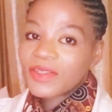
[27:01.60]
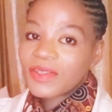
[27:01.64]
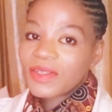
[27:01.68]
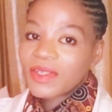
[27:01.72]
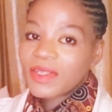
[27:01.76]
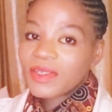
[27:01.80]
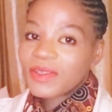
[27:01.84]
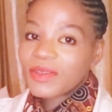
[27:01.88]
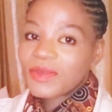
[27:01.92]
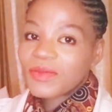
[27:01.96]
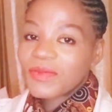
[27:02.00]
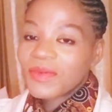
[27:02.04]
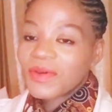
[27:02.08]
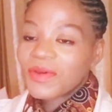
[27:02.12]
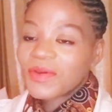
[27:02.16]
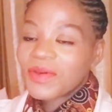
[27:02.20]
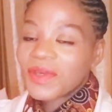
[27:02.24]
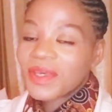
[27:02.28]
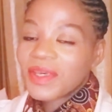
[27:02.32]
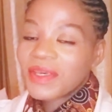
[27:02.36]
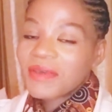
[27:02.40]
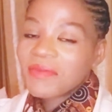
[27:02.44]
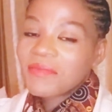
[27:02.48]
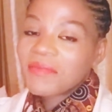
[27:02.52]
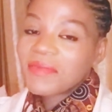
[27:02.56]
the
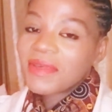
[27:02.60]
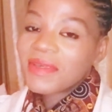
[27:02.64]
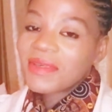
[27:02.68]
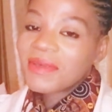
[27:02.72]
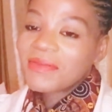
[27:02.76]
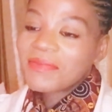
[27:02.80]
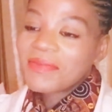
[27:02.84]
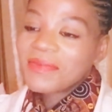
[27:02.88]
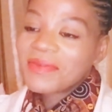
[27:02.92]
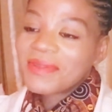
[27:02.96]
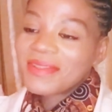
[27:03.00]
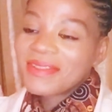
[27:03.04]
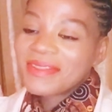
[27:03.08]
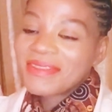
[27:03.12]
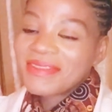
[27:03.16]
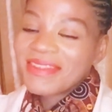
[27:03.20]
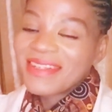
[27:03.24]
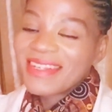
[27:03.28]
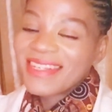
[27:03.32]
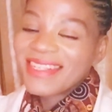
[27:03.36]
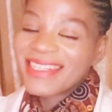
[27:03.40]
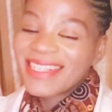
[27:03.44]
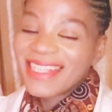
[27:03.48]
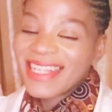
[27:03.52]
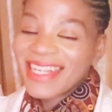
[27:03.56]
smoking people,
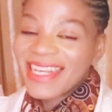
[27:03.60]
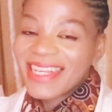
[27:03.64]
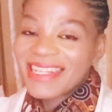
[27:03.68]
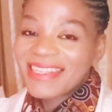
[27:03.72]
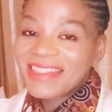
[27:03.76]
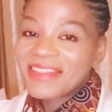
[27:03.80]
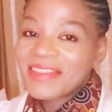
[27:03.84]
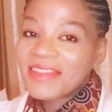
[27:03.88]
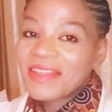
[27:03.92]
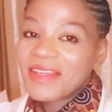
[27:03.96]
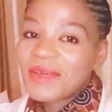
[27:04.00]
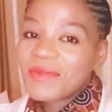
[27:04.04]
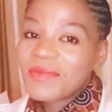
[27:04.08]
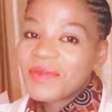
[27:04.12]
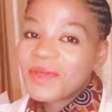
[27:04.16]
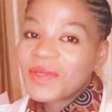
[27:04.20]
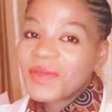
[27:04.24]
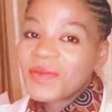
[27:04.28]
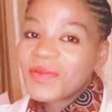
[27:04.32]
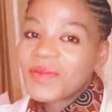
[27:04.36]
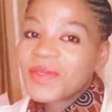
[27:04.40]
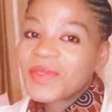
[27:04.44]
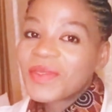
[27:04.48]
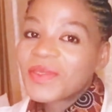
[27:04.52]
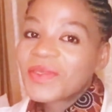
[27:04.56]
because last time it
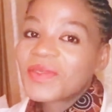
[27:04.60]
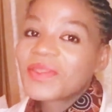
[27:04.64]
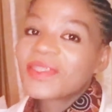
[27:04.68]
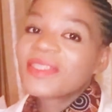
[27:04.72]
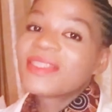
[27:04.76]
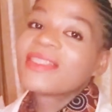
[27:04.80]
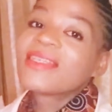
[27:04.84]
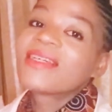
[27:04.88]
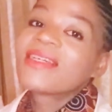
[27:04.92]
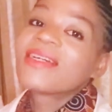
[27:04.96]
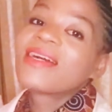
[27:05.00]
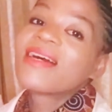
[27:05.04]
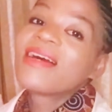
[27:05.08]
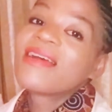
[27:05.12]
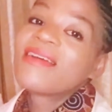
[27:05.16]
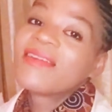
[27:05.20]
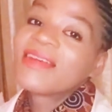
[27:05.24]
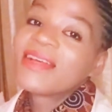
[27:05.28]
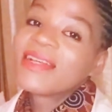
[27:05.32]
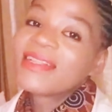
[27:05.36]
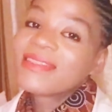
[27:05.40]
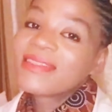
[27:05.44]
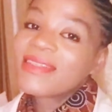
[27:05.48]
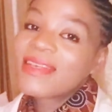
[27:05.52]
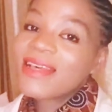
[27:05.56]
was
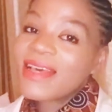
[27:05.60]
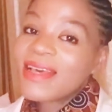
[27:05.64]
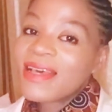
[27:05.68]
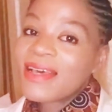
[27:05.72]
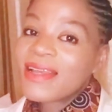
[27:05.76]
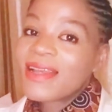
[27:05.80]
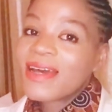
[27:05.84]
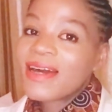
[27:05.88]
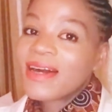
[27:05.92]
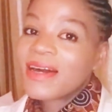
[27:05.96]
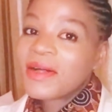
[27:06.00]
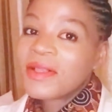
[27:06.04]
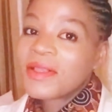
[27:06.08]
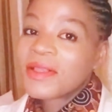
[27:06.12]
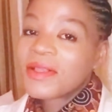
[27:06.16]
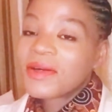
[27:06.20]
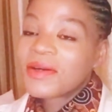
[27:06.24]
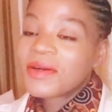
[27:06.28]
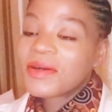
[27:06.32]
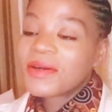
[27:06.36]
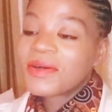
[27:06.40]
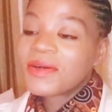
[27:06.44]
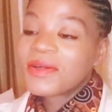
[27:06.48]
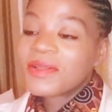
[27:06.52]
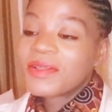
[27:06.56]
cigarettes and
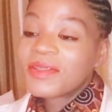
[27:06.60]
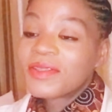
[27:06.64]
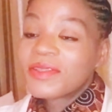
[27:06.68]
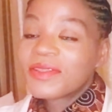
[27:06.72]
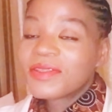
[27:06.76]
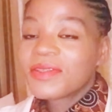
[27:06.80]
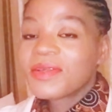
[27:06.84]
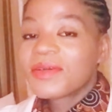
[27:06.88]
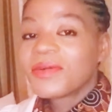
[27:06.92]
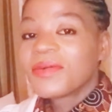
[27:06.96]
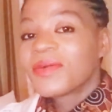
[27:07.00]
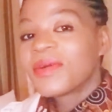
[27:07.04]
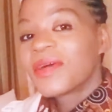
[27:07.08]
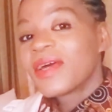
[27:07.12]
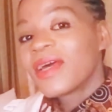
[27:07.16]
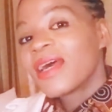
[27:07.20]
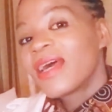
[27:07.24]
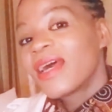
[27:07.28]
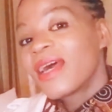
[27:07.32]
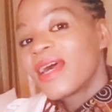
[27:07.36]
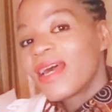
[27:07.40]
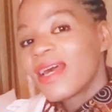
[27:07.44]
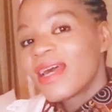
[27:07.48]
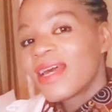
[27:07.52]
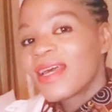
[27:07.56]
alcohol. So
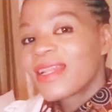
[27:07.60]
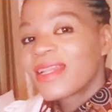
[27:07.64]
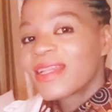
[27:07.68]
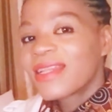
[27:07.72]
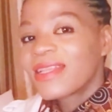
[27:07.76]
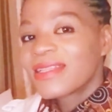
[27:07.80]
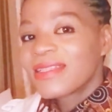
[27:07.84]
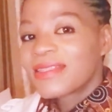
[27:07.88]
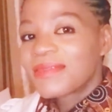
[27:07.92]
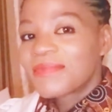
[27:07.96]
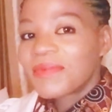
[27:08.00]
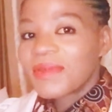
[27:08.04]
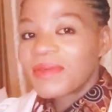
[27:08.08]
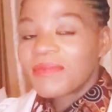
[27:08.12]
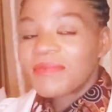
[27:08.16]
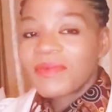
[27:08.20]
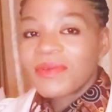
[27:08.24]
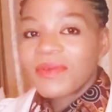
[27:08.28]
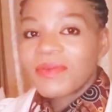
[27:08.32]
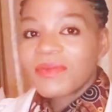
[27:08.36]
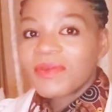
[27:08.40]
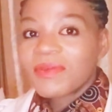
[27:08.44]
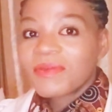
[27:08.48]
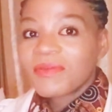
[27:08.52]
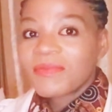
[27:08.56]
at least people
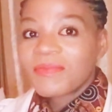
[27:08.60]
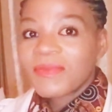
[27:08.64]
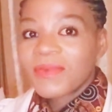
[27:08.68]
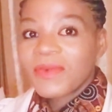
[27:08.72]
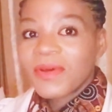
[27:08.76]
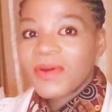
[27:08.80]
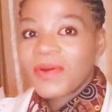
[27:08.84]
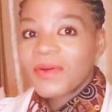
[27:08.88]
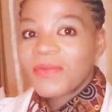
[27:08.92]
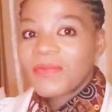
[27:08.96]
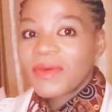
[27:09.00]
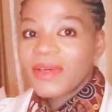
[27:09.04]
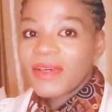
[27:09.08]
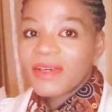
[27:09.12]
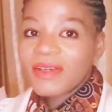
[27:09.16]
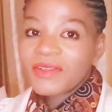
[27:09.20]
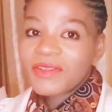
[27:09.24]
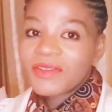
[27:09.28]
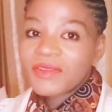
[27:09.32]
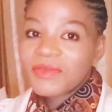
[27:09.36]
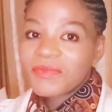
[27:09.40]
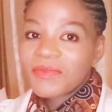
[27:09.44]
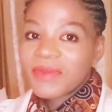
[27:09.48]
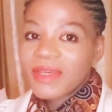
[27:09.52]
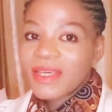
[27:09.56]
will go back
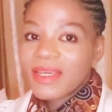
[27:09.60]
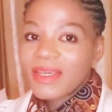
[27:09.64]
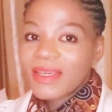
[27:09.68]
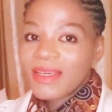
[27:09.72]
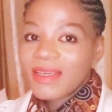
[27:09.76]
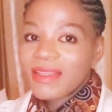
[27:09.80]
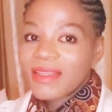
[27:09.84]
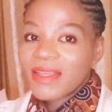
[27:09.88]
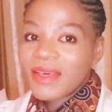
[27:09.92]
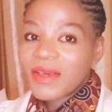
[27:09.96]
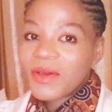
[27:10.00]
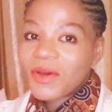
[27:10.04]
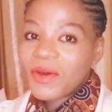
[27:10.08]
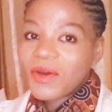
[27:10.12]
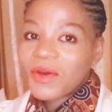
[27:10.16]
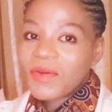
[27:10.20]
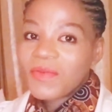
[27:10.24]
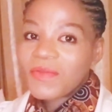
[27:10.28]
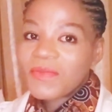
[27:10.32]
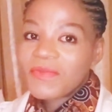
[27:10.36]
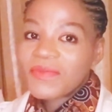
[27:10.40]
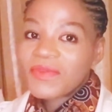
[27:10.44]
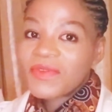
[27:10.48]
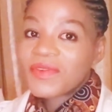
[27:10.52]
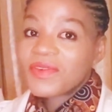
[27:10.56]
to making their
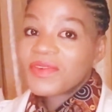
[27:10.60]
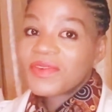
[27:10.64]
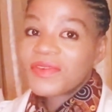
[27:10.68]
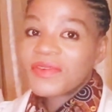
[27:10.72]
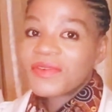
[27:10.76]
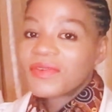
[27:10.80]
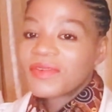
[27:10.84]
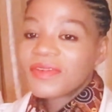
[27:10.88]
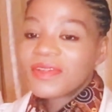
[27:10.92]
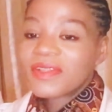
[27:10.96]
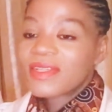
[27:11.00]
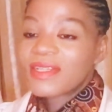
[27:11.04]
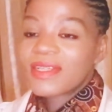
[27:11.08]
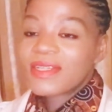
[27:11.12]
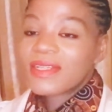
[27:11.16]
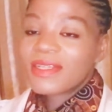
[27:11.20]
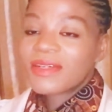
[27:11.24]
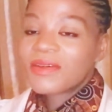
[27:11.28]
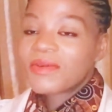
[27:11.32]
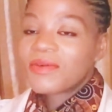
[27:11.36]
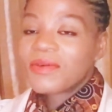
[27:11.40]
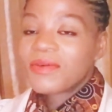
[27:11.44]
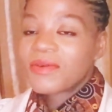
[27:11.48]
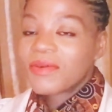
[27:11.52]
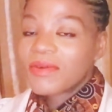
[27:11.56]
homebrewed
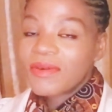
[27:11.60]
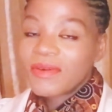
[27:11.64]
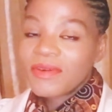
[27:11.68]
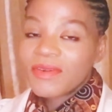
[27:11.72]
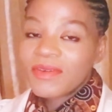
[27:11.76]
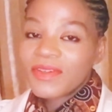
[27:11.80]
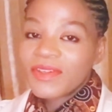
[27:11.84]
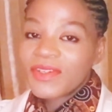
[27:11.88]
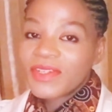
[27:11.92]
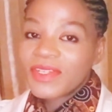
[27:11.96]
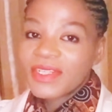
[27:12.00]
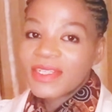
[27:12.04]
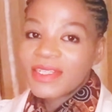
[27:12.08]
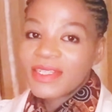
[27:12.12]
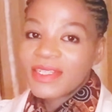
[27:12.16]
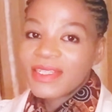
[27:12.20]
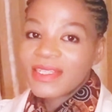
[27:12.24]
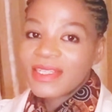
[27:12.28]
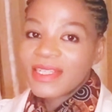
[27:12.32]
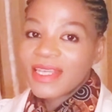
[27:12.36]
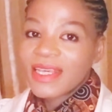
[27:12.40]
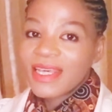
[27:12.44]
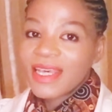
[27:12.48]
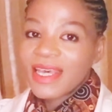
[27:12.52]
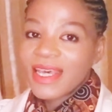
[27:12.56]
concoctions
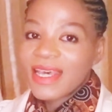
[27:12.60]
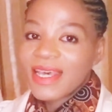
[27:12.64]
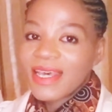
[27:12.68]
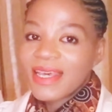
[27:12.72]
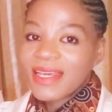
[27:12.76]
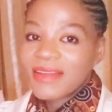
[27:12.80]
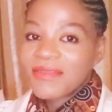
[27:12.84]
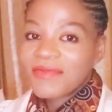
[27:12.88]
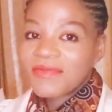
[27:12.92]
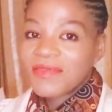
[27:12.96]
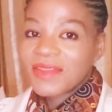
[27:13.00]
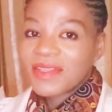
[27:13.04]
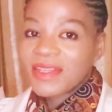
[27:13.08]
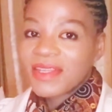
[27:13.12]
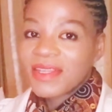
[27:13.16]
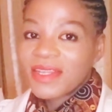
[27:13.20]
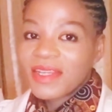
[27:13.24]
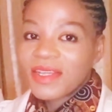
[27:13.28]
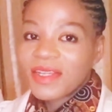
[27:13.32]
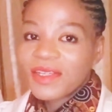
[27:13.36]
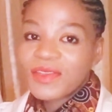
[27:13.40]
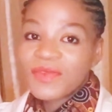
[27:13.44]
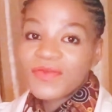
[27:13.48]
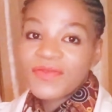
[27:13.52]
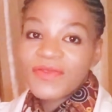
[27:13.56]
again for the
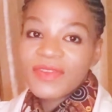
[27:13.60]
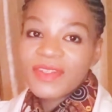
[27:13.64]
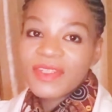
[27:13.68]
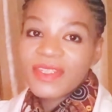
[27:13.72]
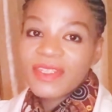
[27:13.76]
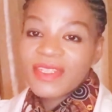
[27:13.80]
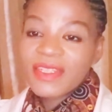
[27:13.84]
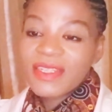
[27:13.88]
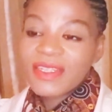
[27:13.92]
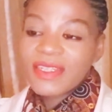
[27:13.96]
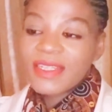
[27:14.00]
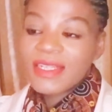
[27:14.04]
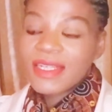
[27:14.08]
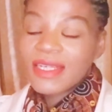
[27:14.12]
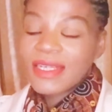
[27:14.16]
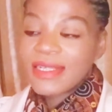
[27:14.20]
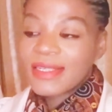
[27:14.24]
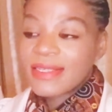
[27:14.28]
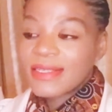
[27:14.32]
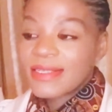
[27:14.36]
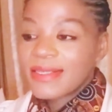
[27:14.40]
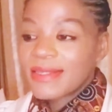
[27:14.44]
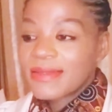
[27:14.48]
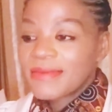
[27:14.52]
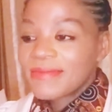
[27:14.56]
next 14
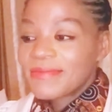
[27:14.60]
days.